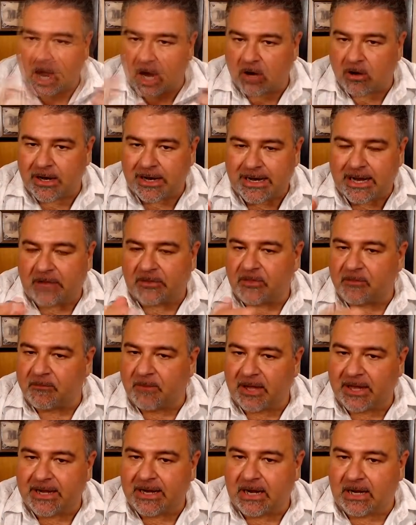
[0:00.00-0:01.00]
All right, now the
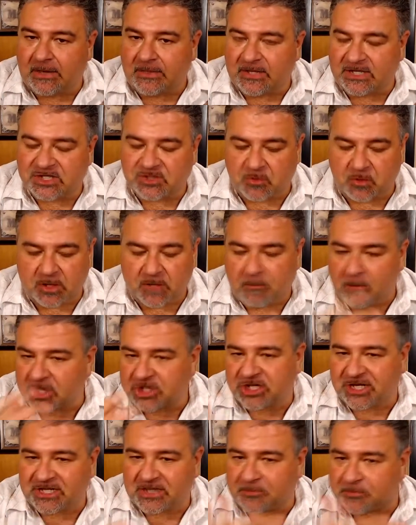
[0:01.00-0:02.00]
button on this one, much
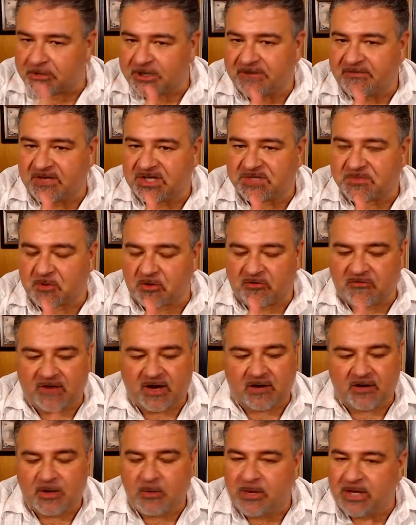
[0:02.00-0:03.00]
like the previous
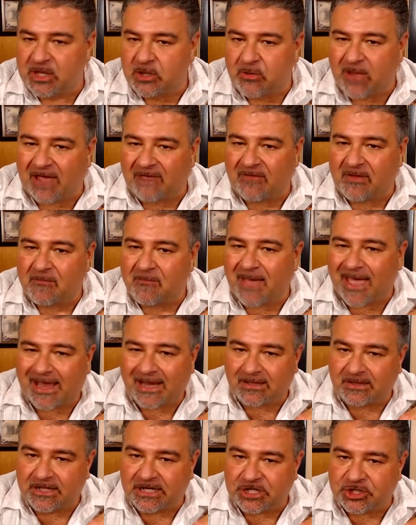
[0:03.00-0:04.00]
ProVari, we do have a
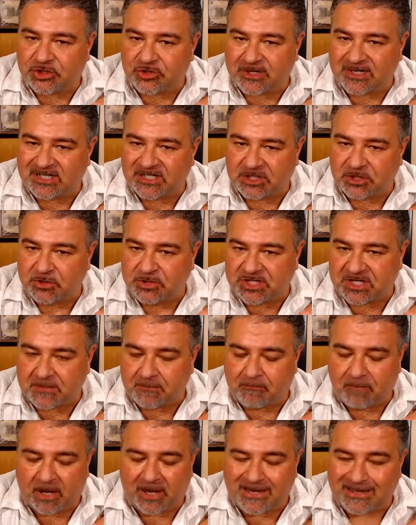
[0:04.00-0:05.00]
backlit translucent
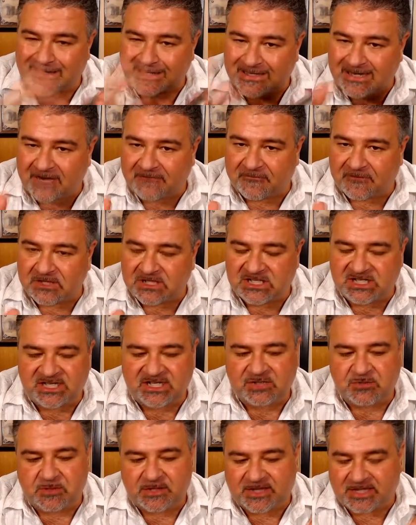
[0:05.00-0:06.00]
button. The difference
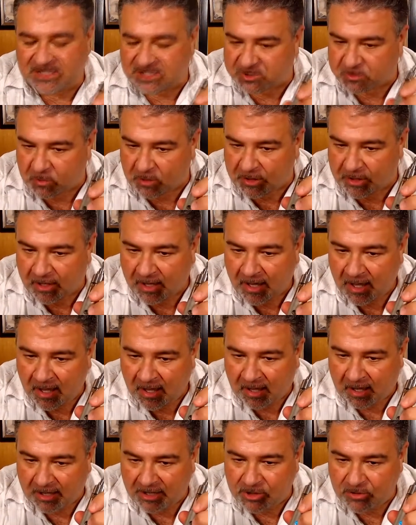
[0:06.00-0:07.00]
is with this one,
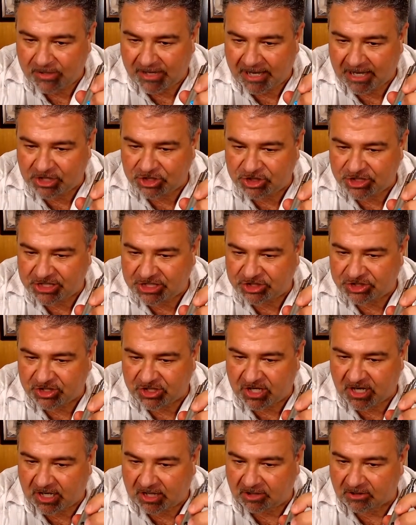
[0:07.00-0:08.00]
you can change the
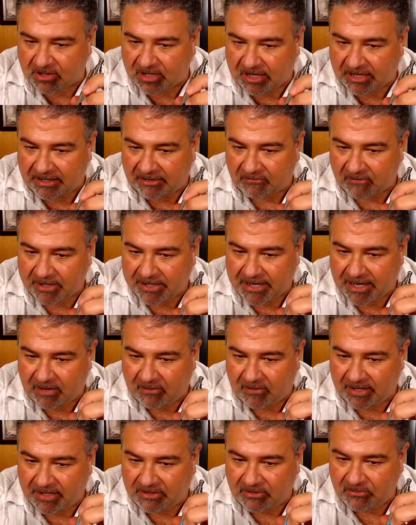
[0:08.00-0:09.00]
color on it. Right now
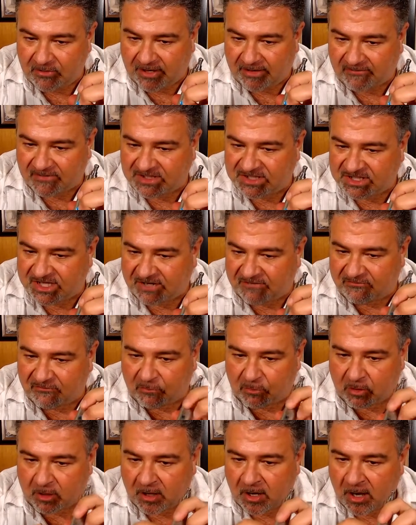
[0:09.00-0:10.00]
I do have it set
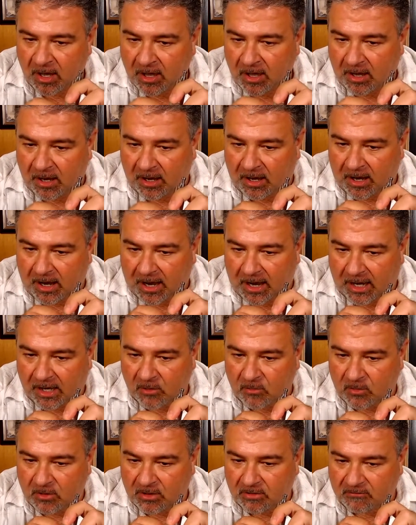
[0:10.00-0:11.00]
for
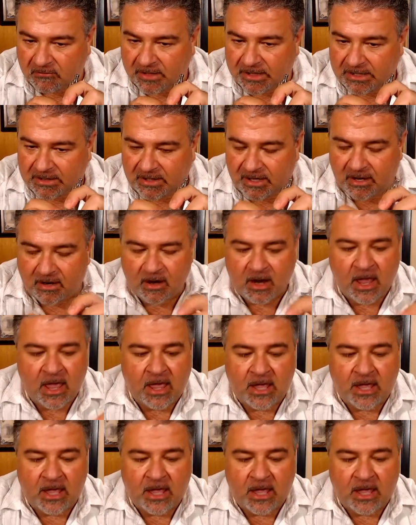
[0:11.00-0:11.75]
aqua right there.